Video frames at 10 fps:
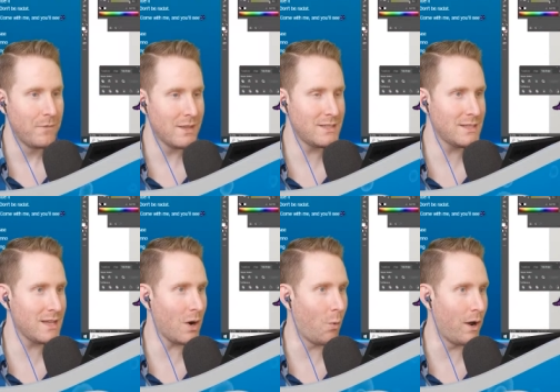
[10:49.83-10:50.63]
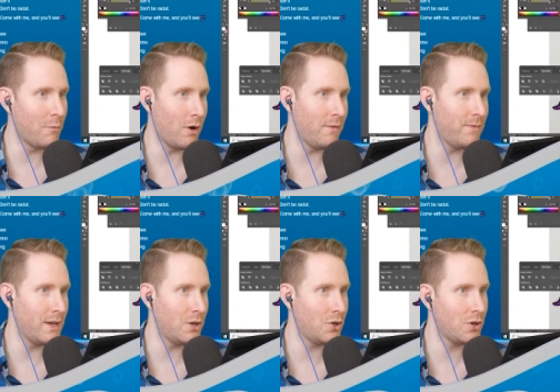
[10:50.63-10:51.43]
needs like one more
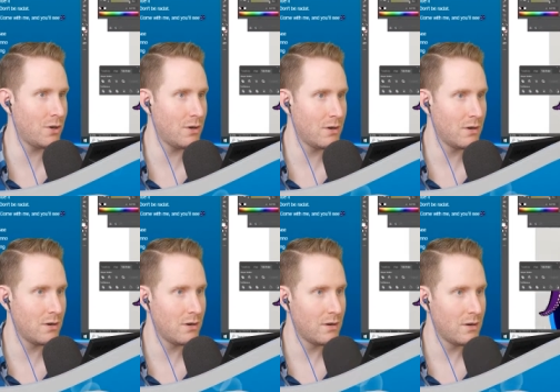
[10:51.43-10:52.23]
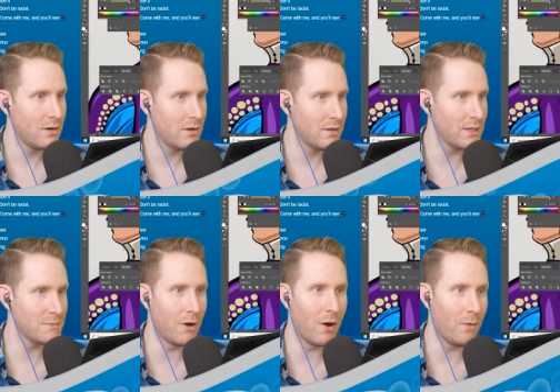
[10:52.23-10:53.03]
fish. The small one,